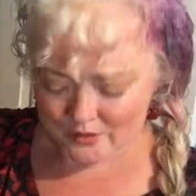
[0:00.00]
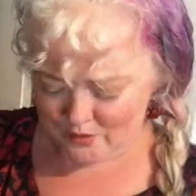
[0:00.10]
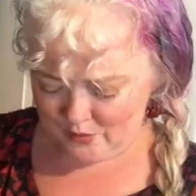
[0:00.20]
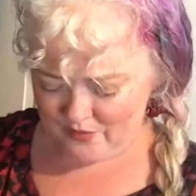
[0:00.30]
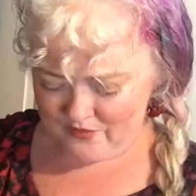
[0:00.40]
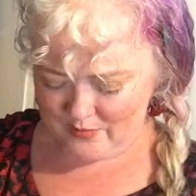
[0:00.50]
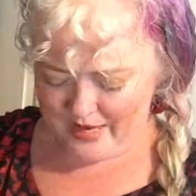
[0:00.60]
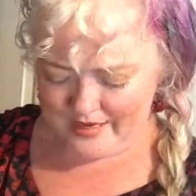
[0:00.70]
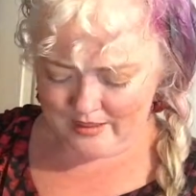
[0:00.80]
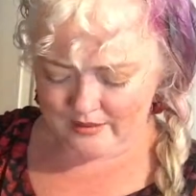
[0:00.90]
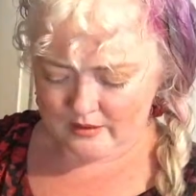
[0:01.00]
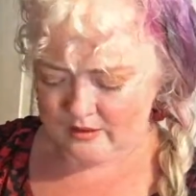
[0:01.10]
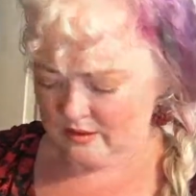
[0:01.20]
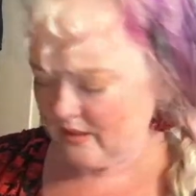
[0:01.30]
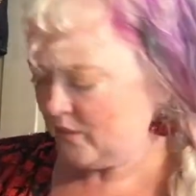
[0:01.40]
are super fun patterns.
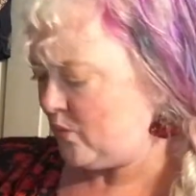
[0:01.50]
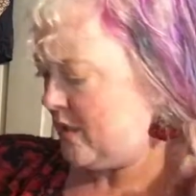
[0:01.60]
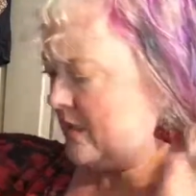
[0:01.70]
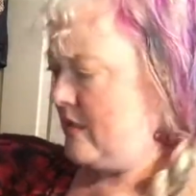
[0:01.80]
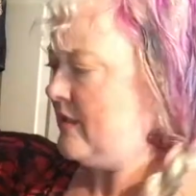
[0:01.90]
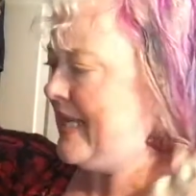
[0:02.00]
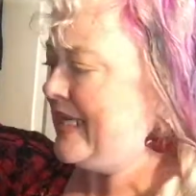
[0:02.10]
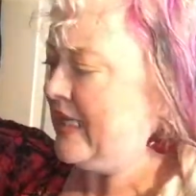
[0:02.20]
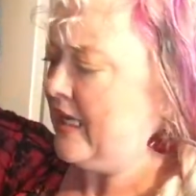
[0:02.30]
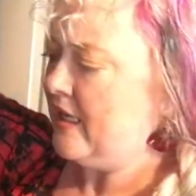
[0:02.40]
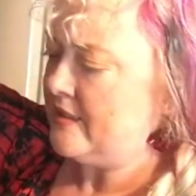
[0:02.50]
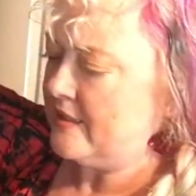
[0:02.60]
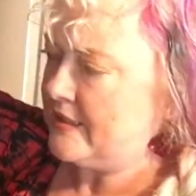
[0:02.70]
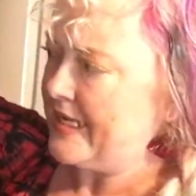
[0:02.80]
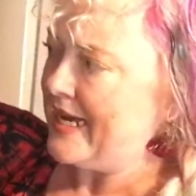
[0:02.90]
This one, sadly, is
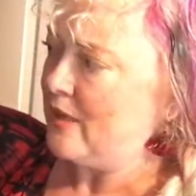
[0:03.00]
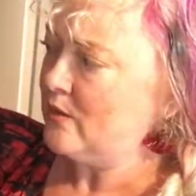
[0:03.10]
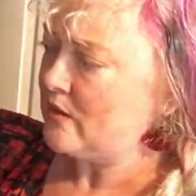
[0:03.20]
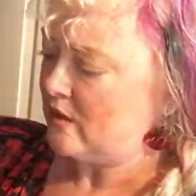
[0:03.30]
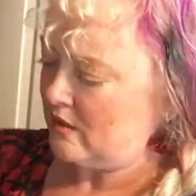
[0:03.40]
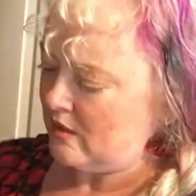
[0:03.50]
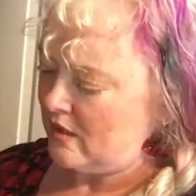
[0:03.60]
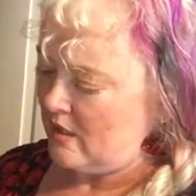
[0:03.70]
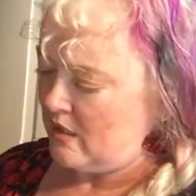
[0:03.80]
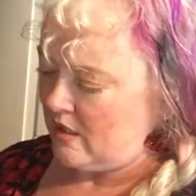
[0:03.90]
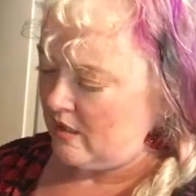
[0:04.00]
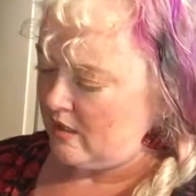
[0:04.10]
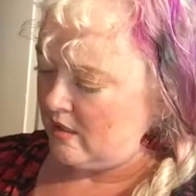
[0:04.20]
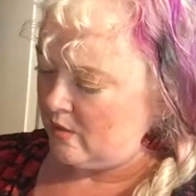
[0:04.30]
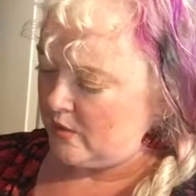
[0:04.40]
inside out.
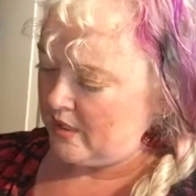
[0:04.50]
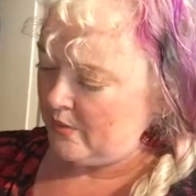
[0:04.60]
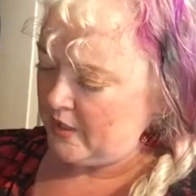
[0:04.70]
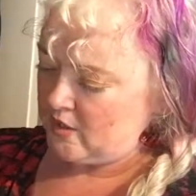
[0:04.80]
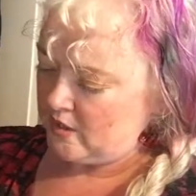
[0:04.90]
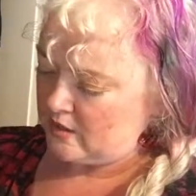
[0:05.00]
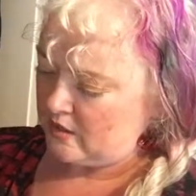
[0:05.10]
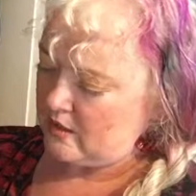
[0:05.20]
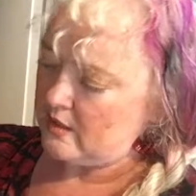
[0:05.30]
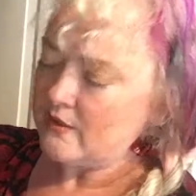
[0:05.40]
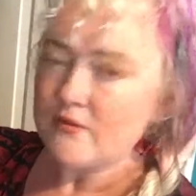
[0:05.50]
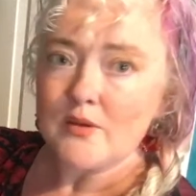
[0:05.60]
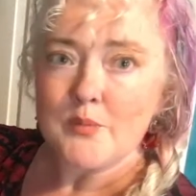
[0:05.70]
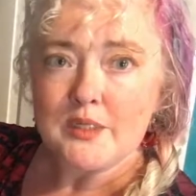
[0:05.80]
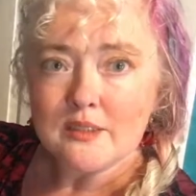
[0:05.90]
But let me just
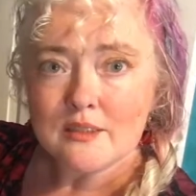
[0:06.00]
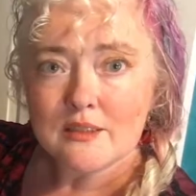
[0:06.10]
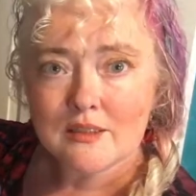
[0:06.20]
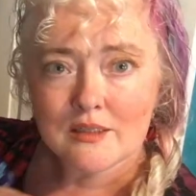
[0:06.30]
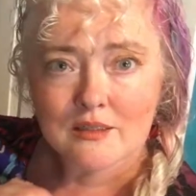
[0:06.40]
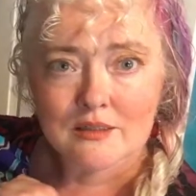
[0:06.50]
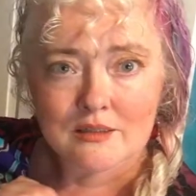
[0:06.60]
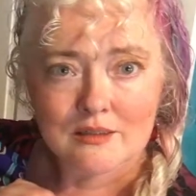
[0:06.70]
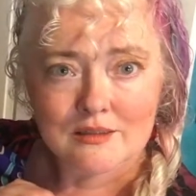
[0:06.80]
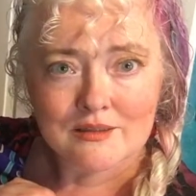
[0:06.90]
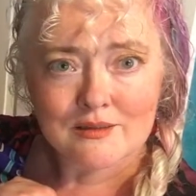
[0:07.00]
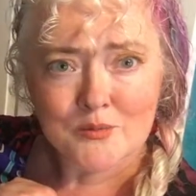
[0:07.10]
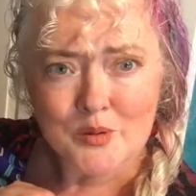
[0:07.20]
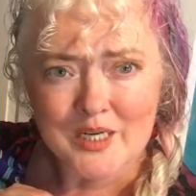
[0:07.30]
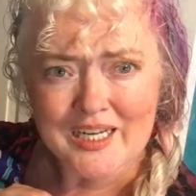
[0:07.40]
flip it. Look,
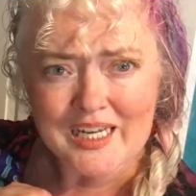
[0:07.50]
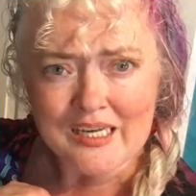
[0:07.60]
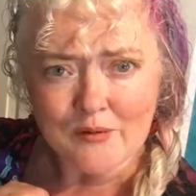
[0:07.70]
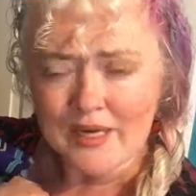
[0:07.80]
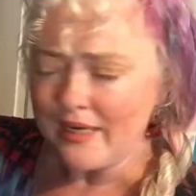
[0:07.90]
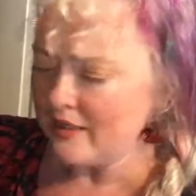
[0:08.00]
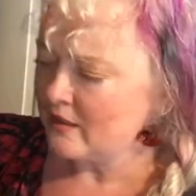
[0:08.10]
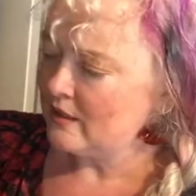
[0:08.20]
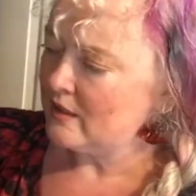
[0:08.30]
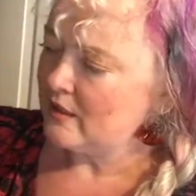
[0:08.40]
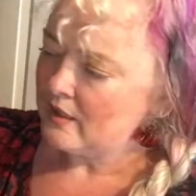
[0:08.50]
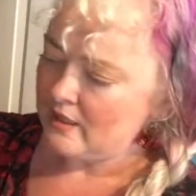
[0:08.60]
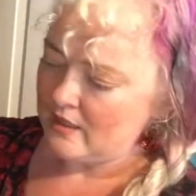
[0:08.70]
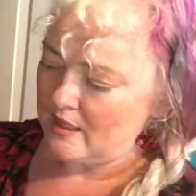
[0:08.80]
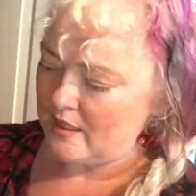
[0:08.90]
pretty, right?
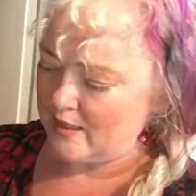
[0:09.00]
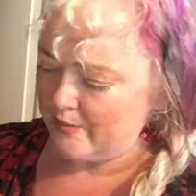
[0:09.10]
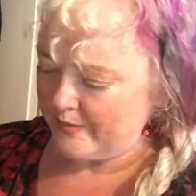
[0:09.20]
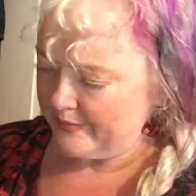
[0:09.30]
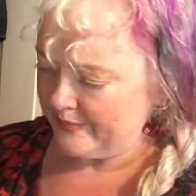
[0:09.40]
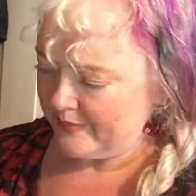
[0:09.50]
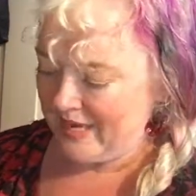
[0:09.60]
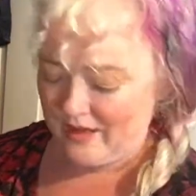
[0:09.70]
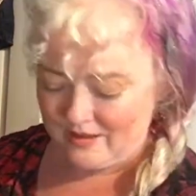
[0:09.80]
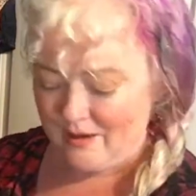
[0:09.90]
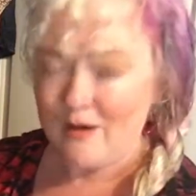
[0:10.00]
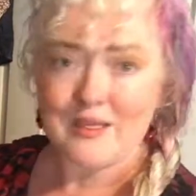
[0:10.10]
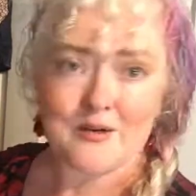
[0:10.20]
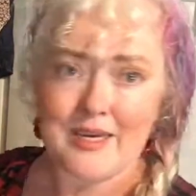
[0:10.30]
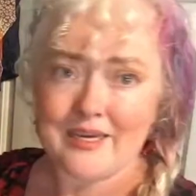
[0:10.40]
Um, yeah, they're all
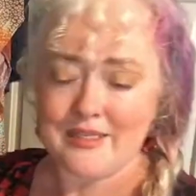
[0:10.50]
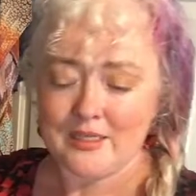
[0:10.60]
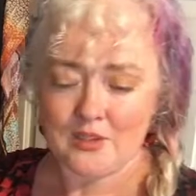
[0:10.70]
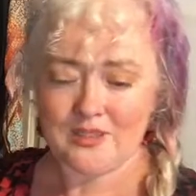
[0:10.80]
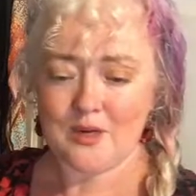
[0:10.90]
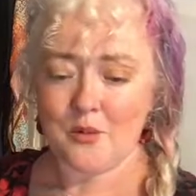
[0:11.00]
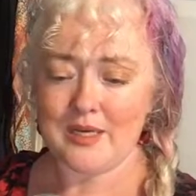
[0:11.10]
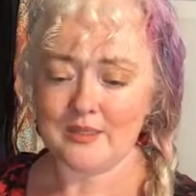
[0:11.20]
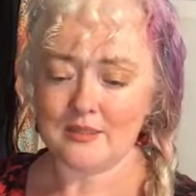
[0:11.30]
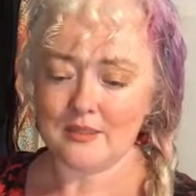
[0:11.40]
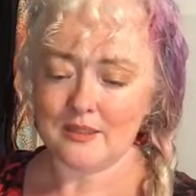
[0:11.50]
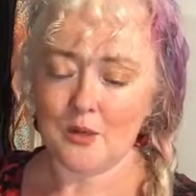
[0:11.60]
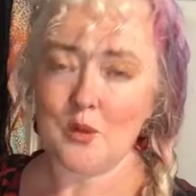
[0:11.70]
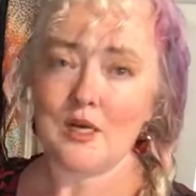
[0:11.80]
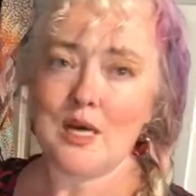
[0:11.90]
in great condition. There was,
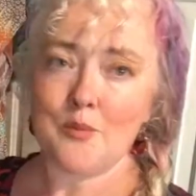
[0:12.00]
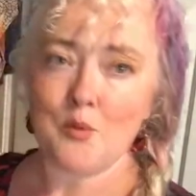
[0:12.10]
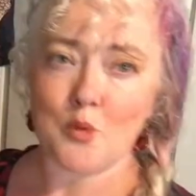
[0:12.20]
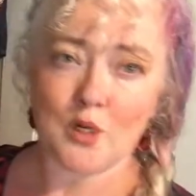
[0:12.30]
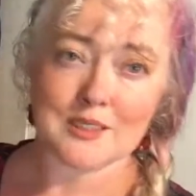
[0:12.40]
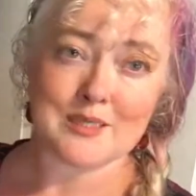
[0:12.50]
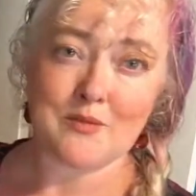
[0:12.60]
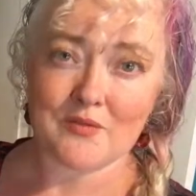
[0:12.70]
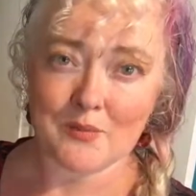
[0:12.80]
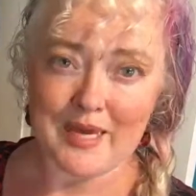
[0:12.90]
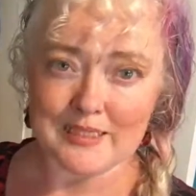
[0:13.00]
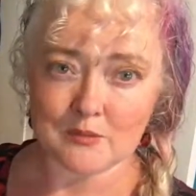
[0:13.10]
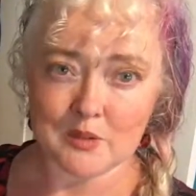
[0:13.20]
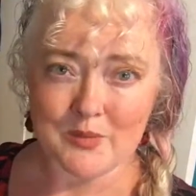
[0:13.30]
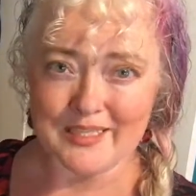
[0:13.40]
there were a couple more. Some of them had
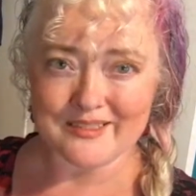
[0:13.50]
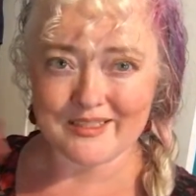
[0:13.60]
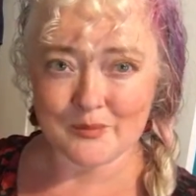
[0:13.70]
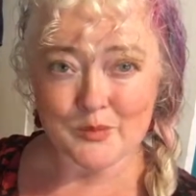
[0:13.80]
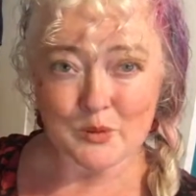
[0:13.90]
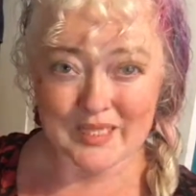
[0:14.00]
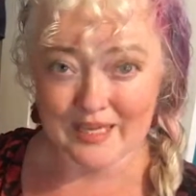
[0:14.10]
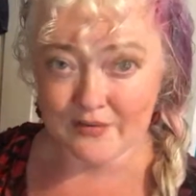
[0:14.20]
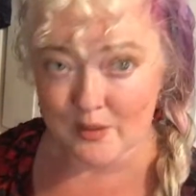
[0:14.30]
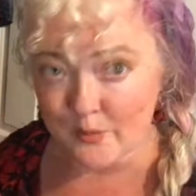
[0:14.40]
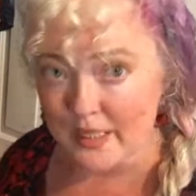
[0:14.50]
some spots on them, so I left them